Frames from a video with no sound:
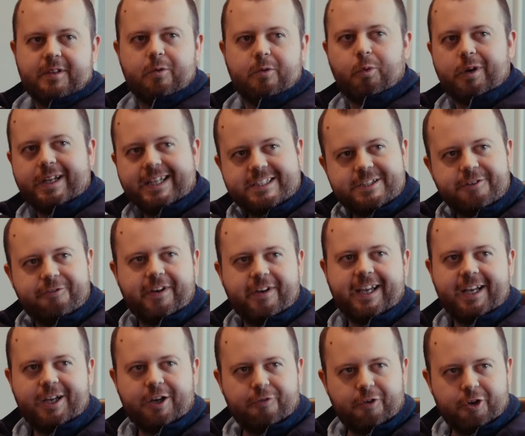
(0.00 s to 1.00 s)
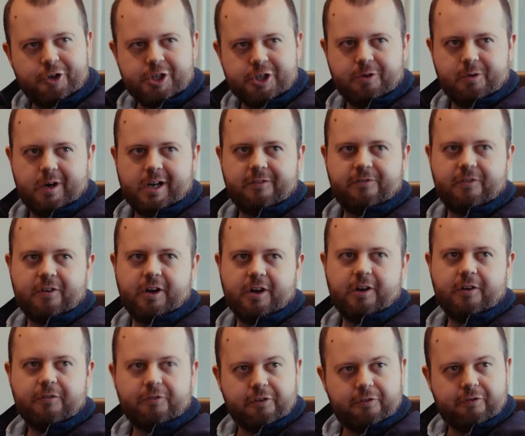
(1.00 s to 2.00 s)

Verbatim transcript: We need to think of a new advert for